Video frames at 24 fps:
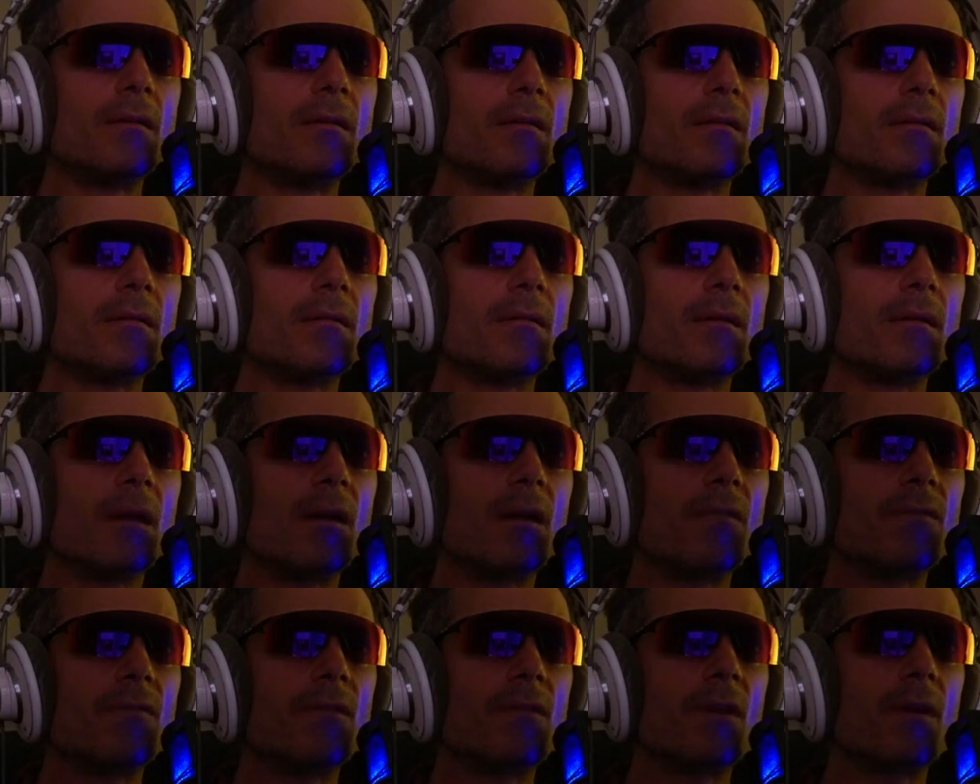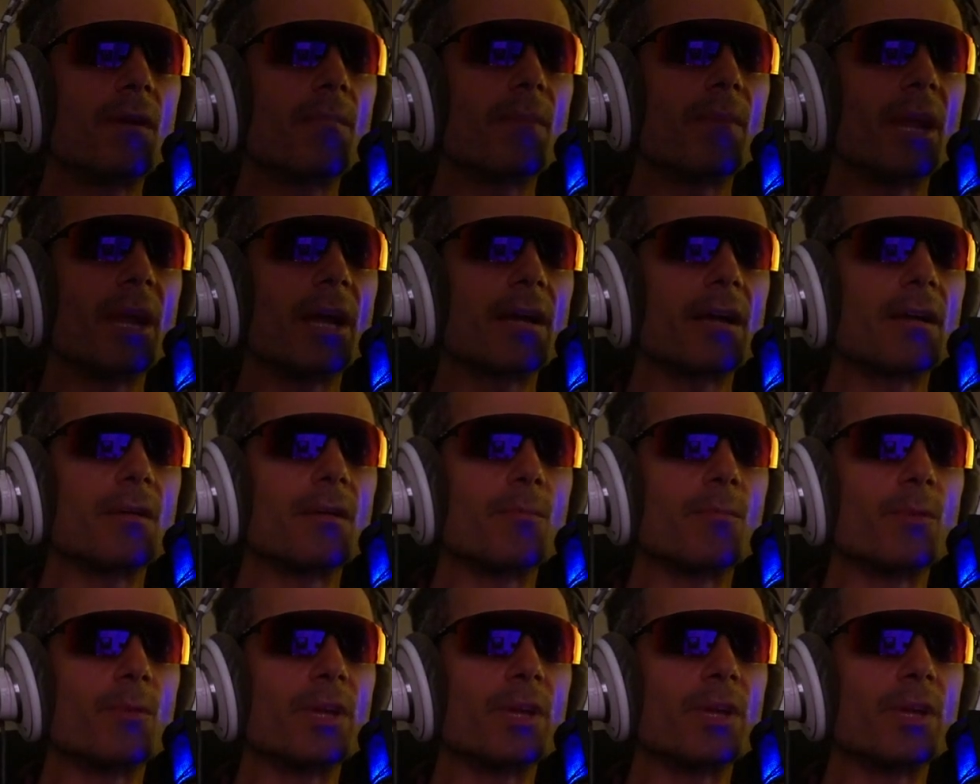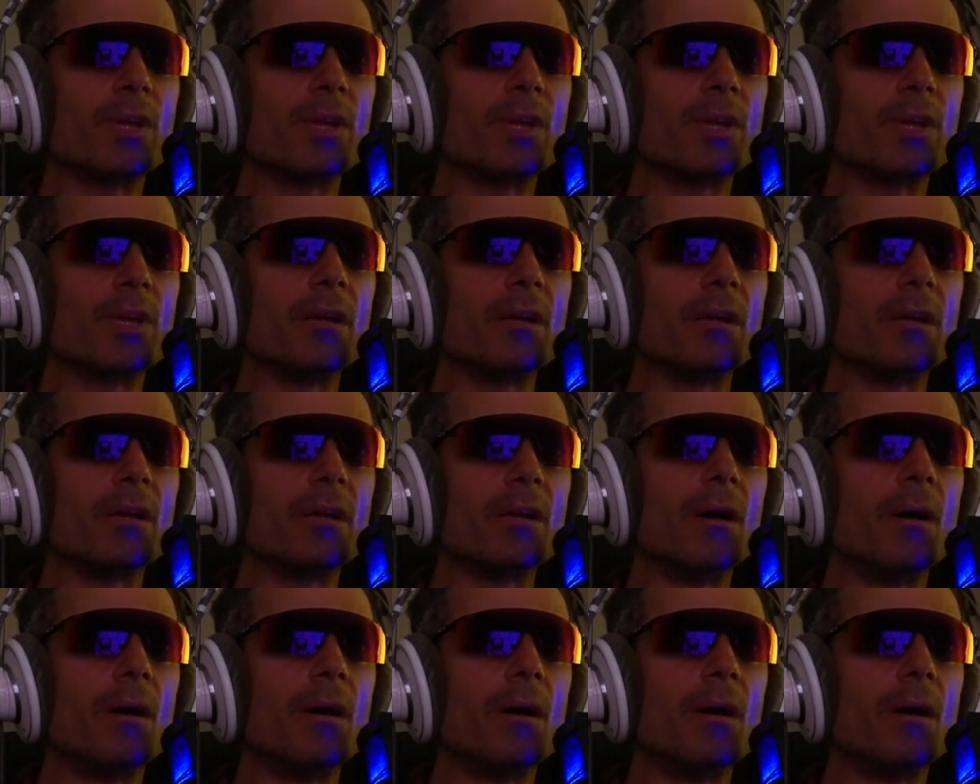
how far back can we go?